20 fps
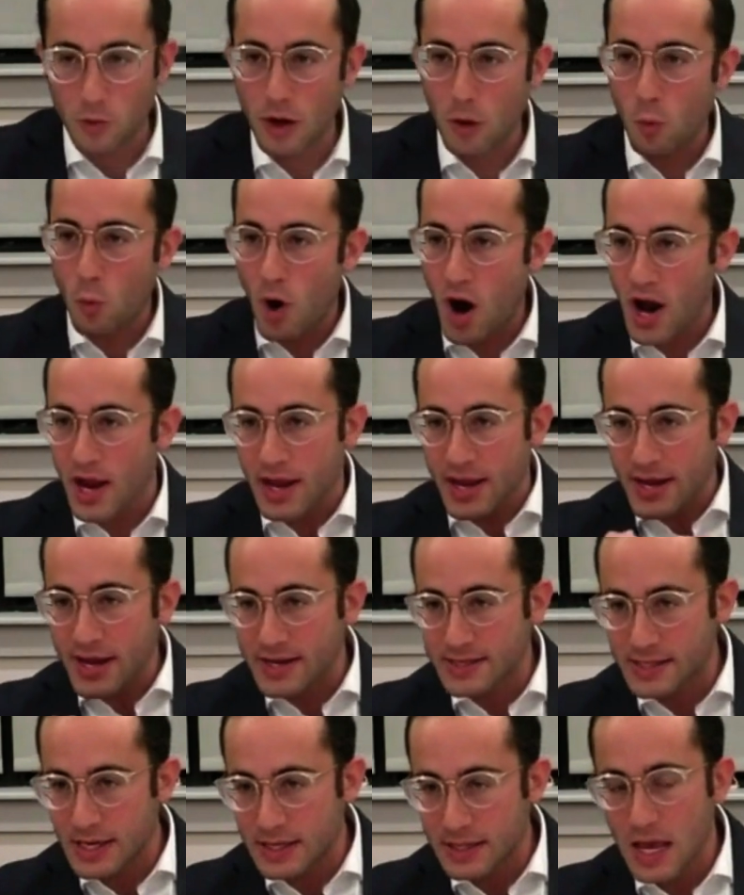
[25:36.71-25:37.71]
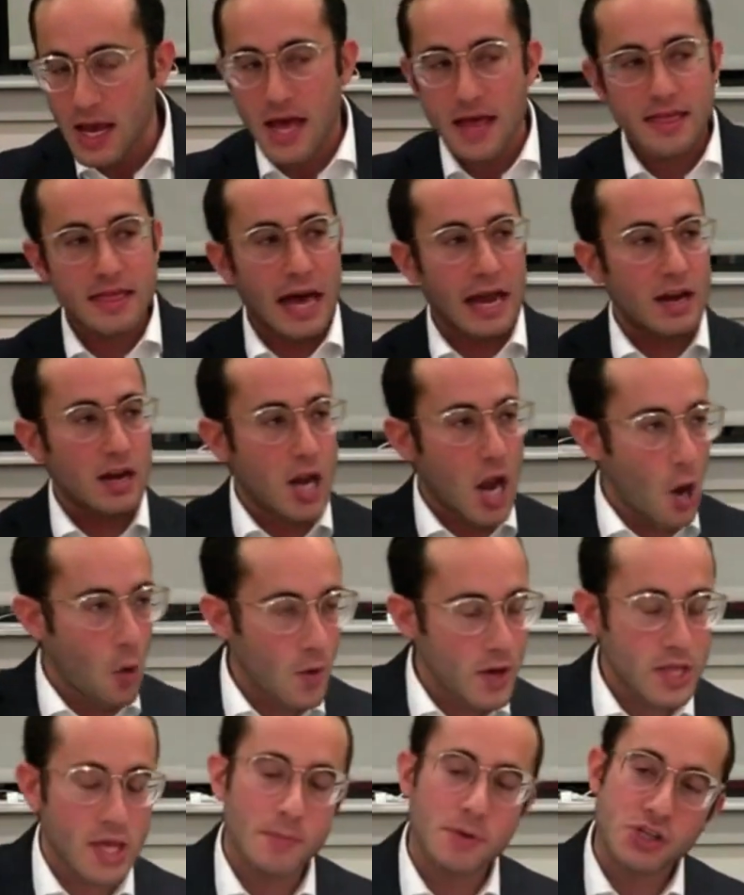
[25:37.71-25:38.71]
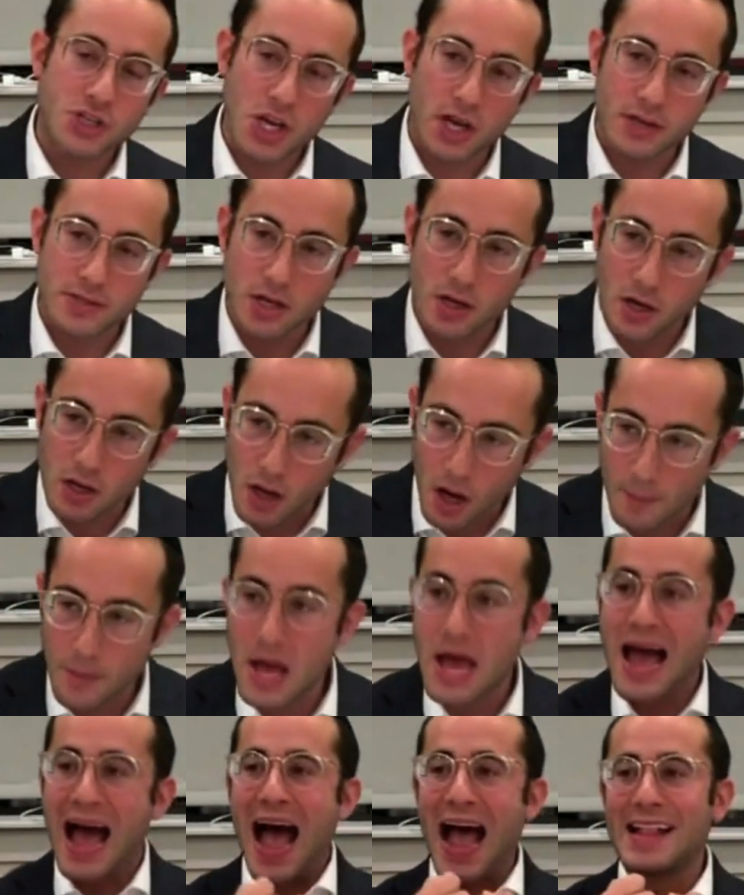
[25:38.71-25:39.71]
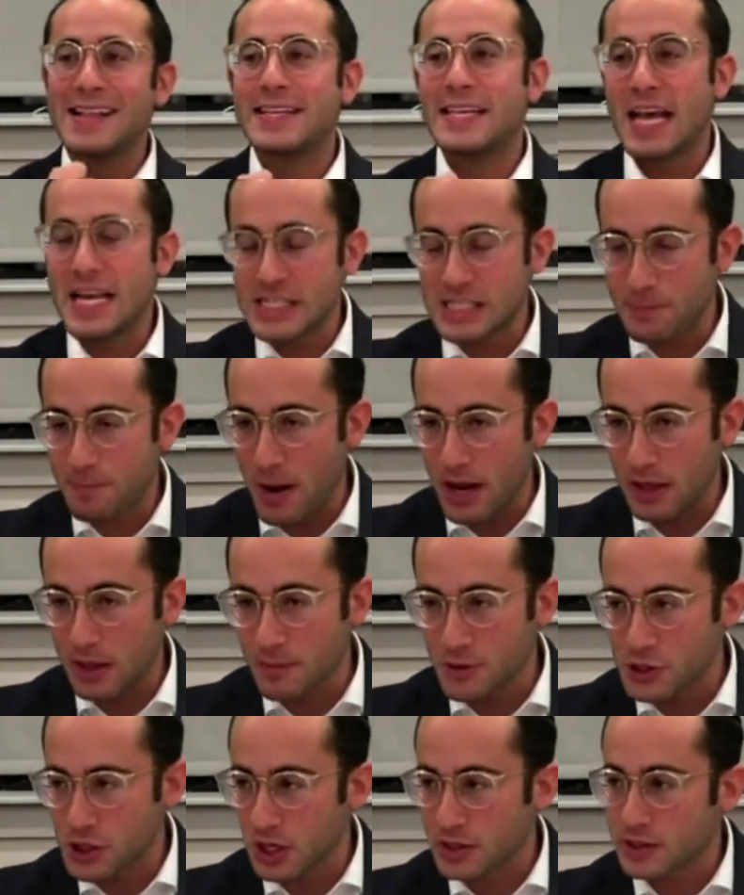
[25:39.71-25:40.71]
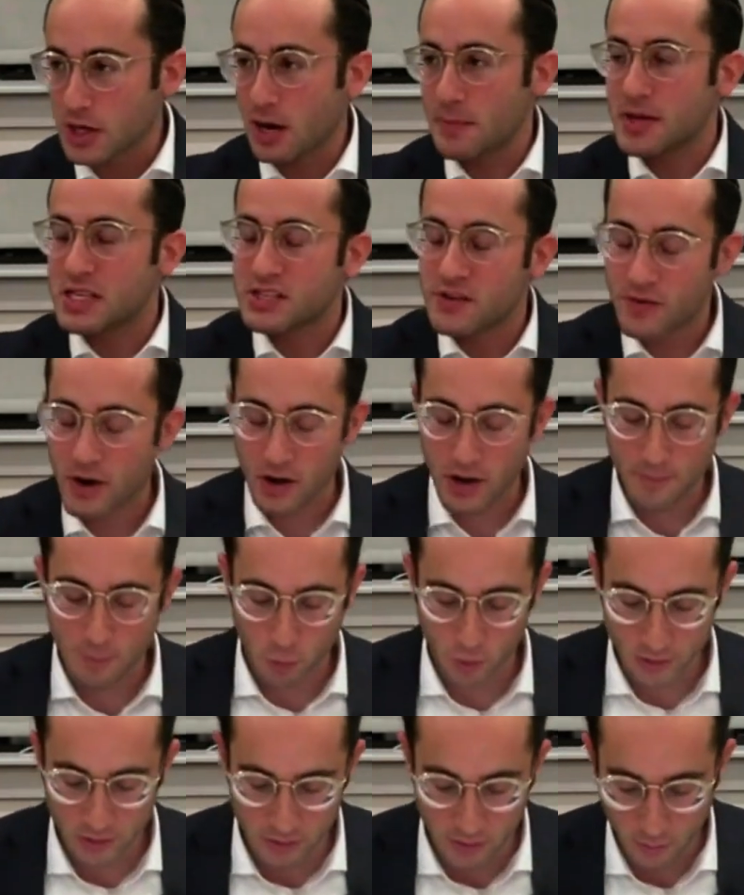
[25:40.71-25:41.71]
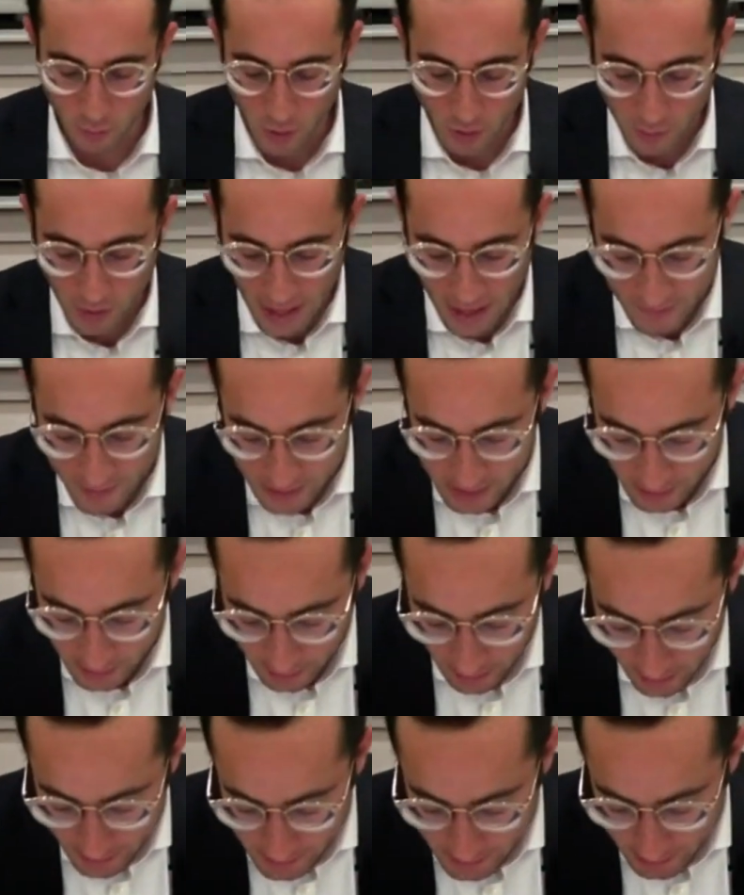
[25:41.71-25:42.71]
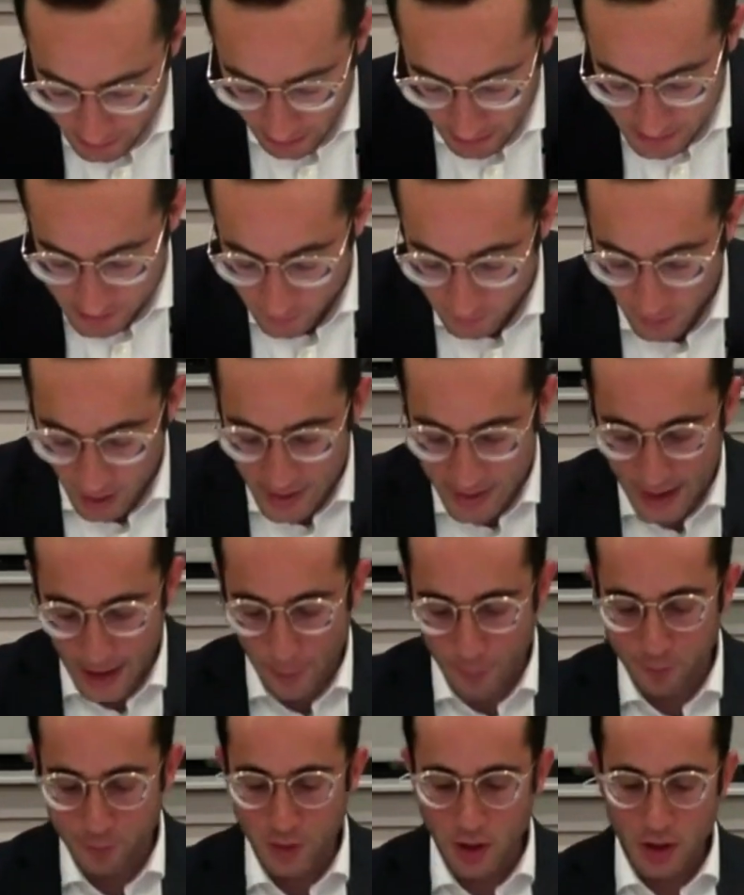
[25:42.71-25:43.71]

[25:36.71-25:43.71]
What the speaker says: Now, why is it that knowing that Mashiach is going to come, anticipating that Mashiach is going to come, is very important to what we have as of right now?